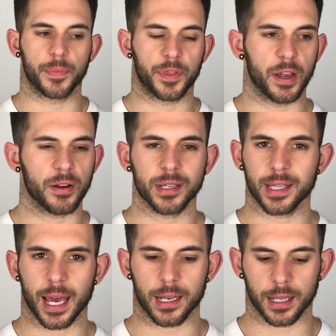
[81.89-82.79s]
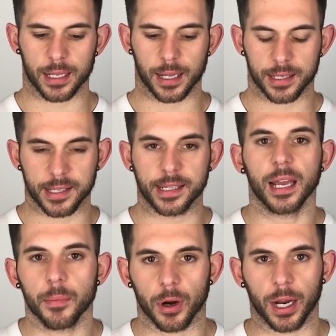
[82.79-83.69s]
There is that
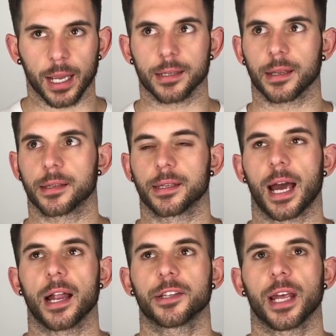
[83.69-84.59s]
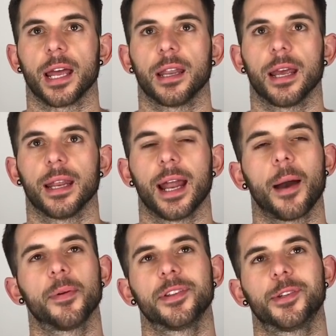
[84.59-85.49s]
stigma, I guess, that's attached, and it
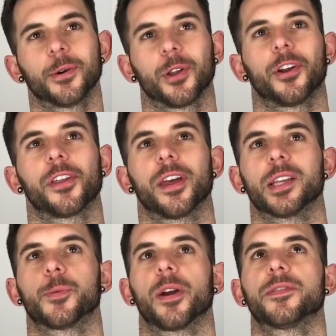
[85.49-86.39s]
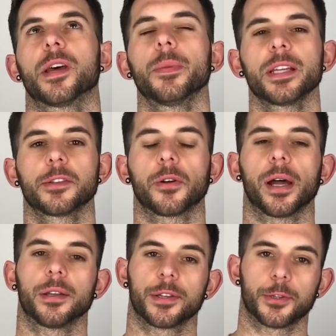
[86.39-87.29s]
happens to a lot of things where if something's not
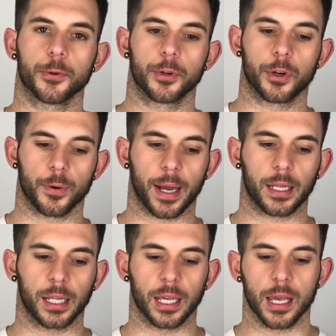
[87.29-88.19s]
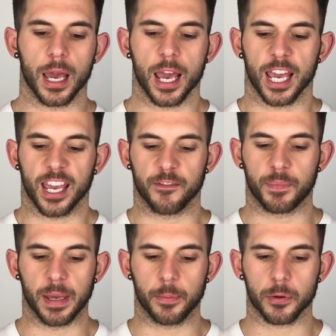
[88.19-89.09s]
understood correctly, if
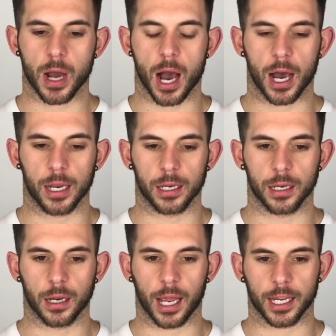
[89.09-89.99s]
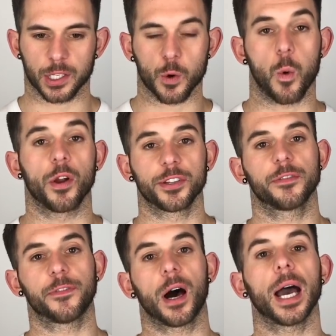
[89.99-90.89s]
people can't, I guess,
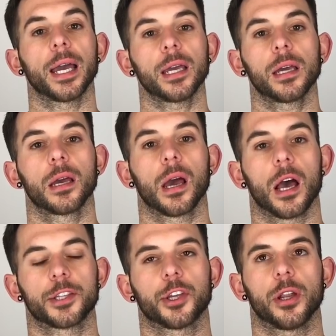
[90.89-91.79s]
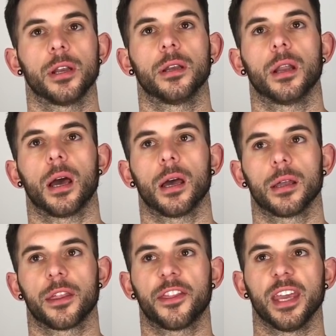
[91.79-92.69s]
quantify a certain
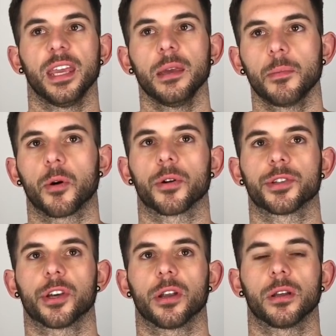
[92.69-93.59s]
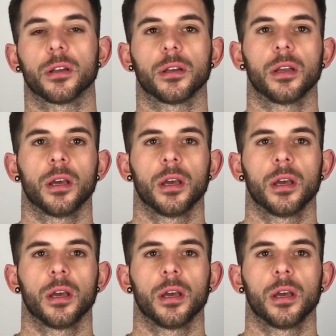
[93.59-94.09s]
theme or a certain